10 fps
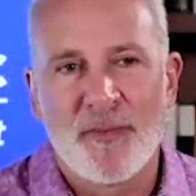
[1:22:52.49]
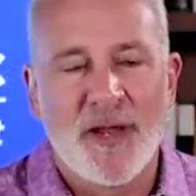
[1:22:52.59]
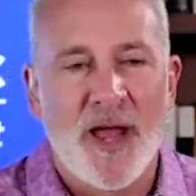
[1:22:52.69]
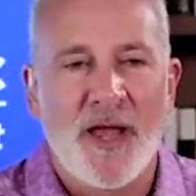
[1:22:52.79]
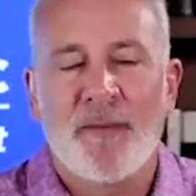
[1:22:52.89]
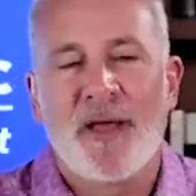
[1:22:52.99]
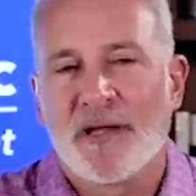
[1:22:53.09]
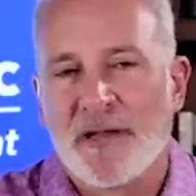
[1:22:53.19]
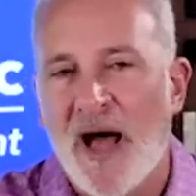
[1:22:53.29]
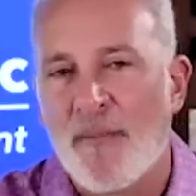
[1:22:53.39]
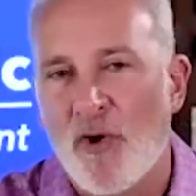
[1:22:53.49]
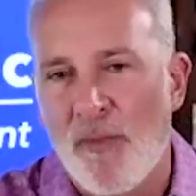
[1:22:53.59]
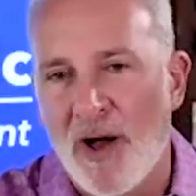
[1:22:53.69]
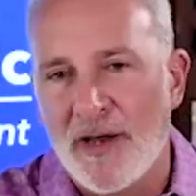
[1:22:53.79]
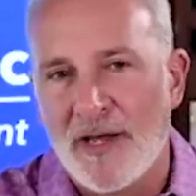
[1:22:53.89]
I mean, I can make a lot more
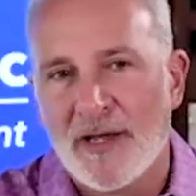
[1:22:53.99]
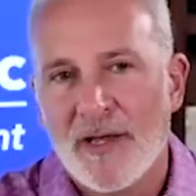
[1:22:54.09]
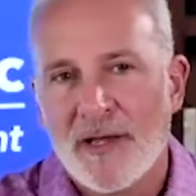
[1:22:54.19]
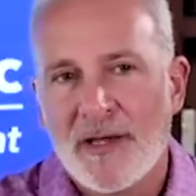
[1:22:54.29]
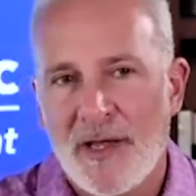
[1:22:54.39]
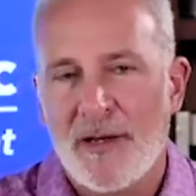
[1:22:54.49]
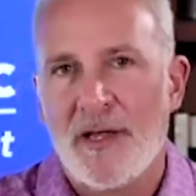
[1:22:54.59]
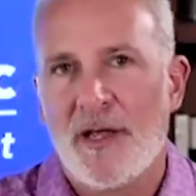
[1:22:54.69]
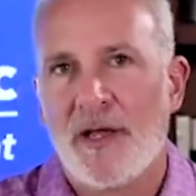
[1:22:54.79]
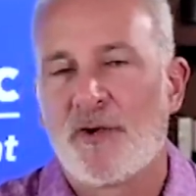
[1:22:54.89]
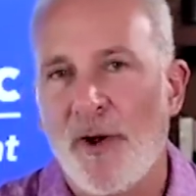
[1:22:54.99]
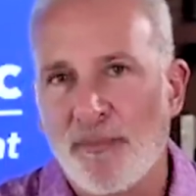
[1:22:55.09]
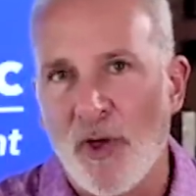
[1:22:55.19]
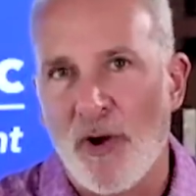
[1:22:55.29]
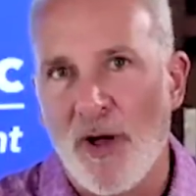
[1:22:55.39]
money in
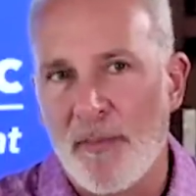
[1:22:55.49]
crypto.